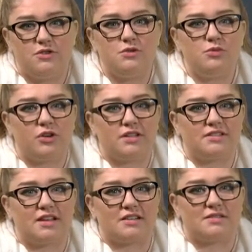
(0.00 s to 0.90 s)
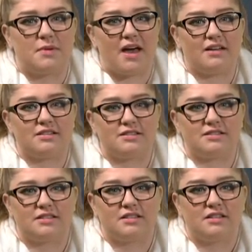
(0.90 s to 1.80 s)
numerous
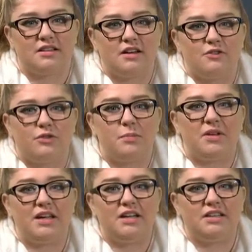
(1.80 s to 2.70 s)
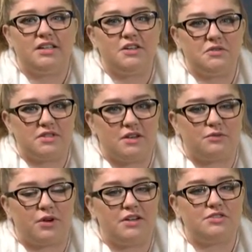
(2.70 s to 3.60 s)
suspects, repeatedly
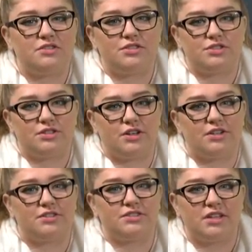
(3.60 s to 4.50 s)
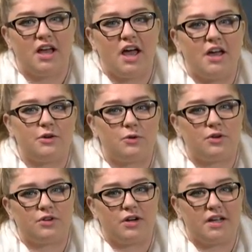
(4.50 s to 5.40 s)
using racial slurs and
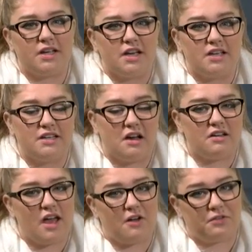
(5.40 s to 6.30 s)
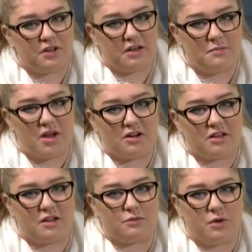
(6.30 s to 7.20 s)
ordering young African
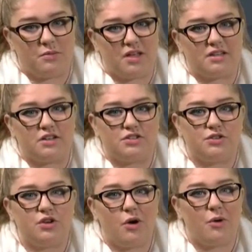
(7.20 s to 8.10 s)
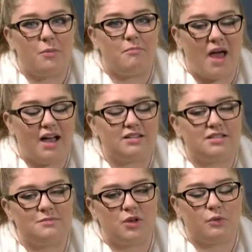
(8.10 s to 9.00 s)
American women to go back
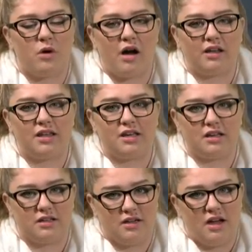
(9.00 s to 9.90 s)
to Milwaukee.